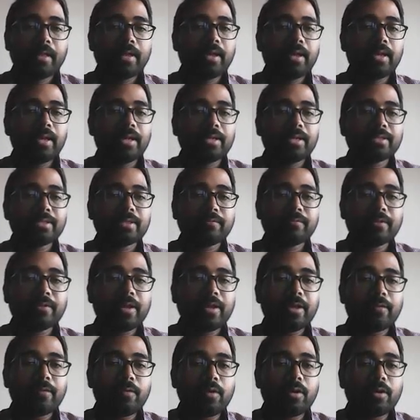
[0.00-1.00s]
and let's say we
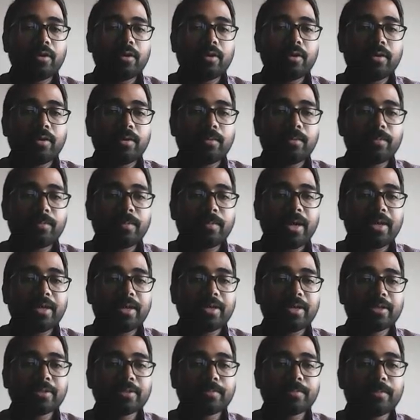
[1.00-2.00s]
have a
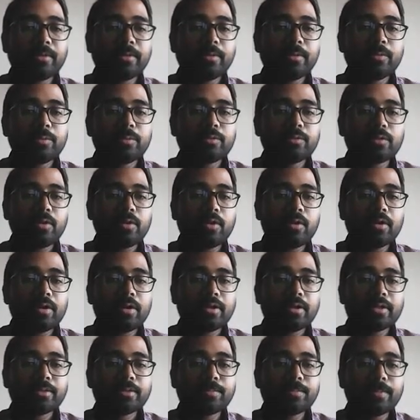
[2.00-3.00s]
matrix B whose order
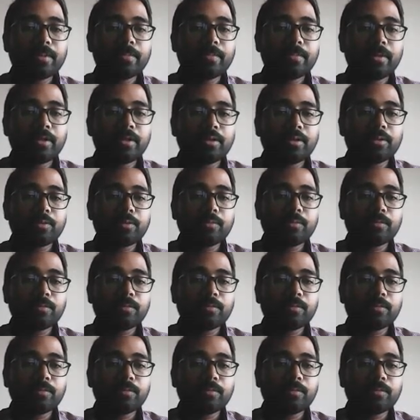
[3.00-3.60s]
is p by q.